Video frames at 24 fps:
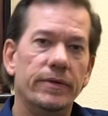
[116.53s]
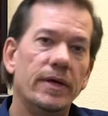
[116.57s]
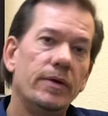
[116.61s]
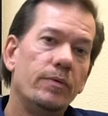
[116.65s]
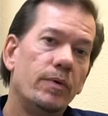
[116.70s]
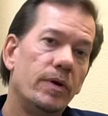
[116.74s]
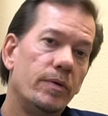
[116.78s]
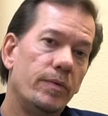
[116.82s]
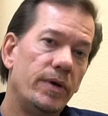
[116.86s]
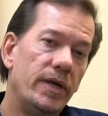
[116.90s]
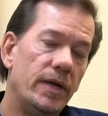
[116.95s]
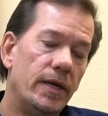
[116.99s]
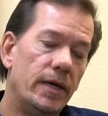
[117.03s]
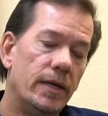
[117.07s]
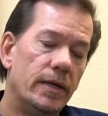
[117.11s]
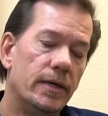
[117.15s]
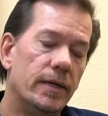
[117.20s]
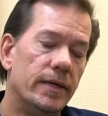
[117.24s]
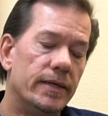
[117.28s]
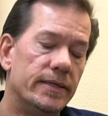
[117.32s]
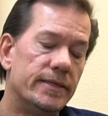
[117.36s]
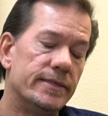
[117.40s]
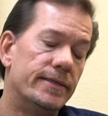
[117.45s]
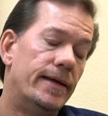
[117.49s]
Then when we need
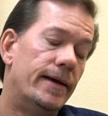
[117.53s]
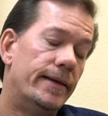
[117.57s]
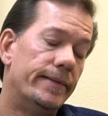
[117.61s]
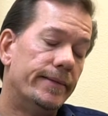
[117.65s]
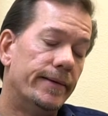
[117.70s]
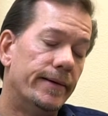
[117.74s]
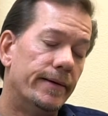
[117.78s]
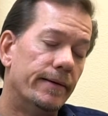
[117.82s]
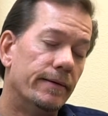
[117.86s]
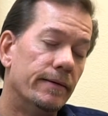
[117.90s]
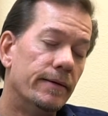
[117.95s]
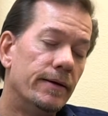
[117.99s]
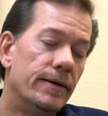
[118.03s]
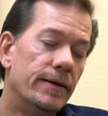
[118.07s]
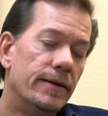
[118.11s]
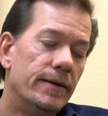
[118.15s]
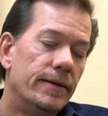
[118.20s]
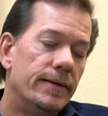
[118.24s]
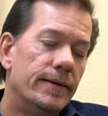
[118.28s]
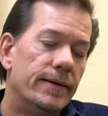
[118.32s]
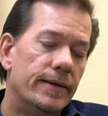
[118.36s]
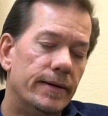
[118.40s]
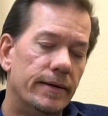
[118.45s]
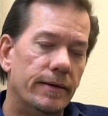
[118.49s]
it, it's not there.
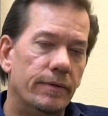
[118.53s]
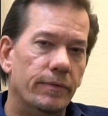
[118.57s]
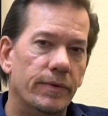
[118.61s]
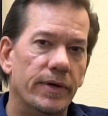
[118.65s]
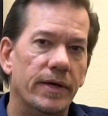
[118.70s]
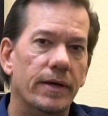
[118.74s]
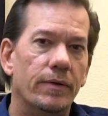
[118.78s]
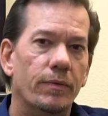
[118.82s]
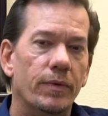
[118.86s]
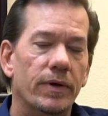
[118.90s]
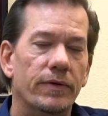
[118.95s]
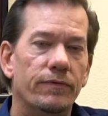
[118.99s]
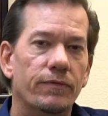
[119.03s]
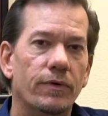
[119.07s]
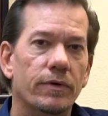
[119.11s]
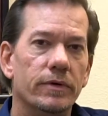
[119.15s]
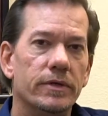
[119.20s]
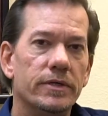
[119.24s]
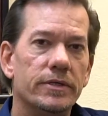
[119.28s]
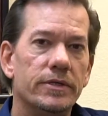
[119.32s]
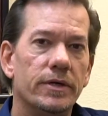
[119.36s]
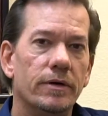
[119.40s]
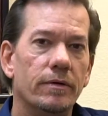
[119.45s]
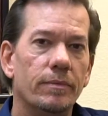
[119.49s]
We got to wait for
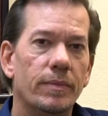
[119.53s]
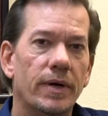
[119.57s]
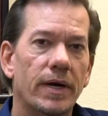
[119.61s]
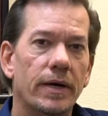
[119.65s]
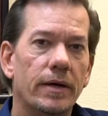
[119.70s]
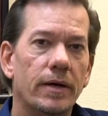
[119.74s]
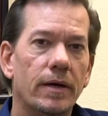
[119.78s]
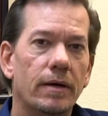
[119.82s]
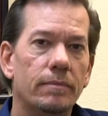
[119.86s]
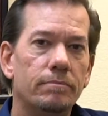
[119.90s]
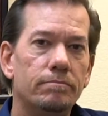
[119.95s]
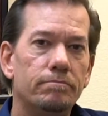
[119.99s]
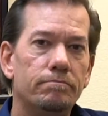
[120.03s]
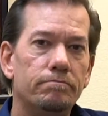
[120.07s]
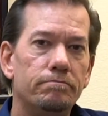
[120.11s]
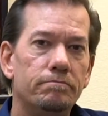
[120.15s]
it to start back up.